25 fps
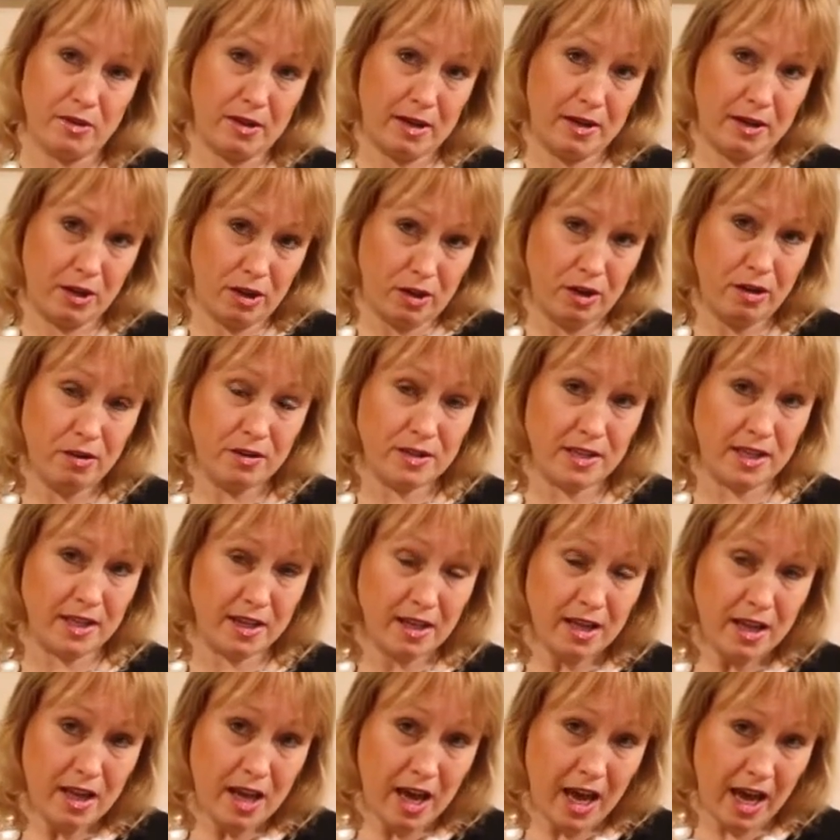
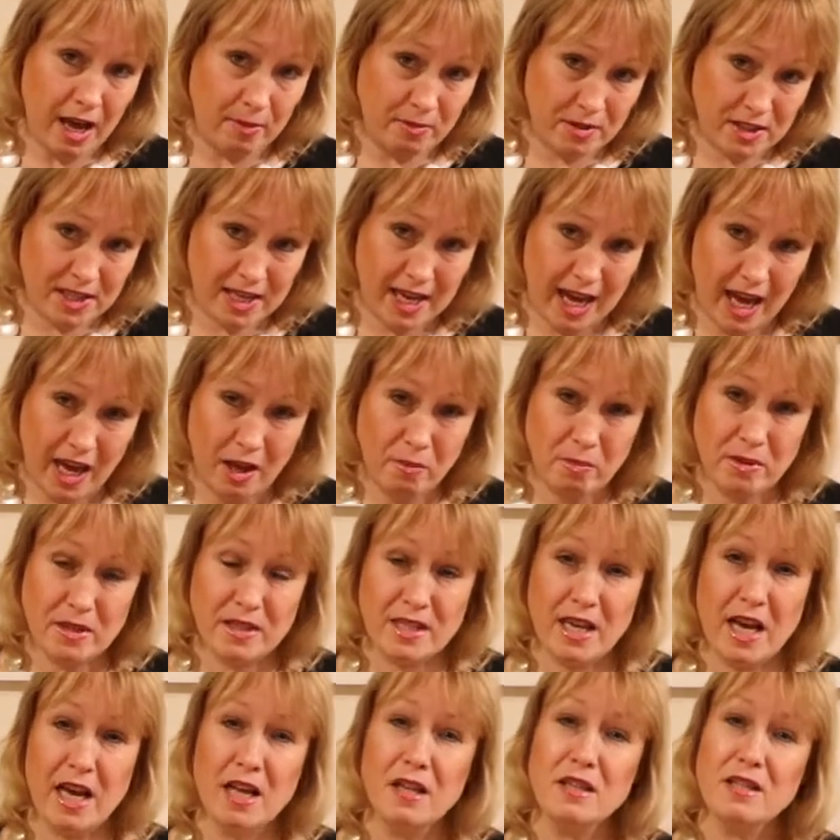including T helper
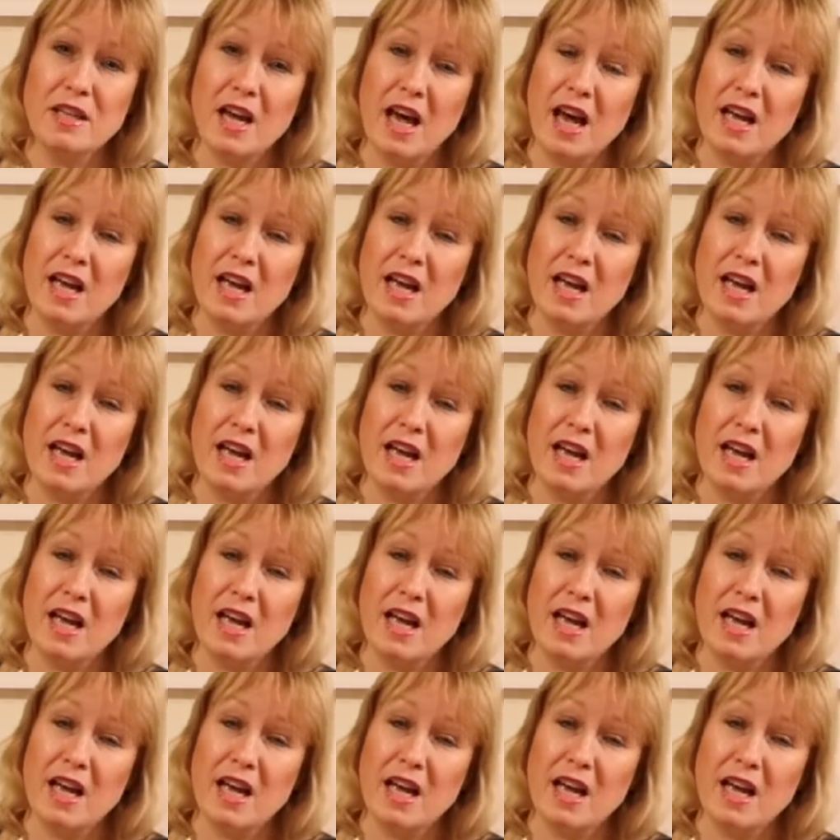cells